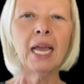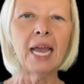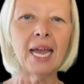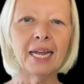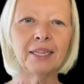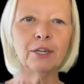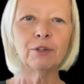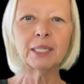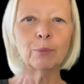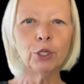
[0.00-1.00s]
And there are
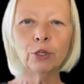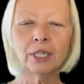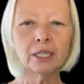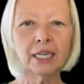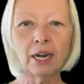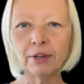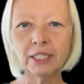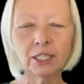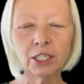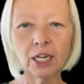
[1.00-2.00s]
some cute little
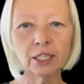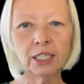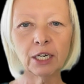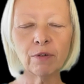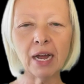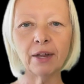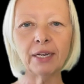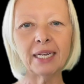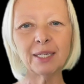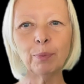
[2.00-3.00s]
characters dancing around,
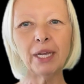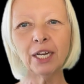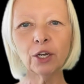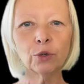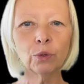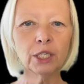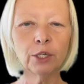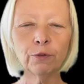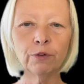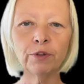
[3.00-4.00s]
and depending on all the
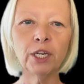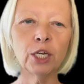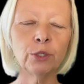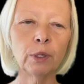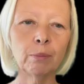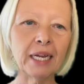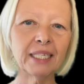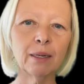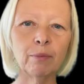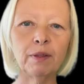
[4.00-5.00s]
different videos we'll make,
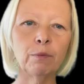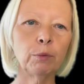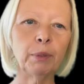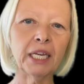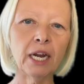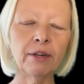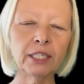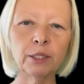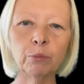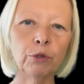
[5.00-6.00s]
some of them will be
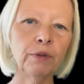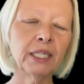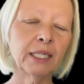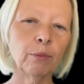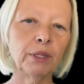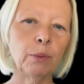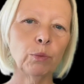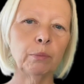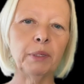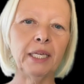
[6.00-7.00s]
characters moving, some of them
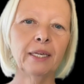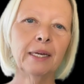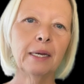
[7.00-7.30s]
will be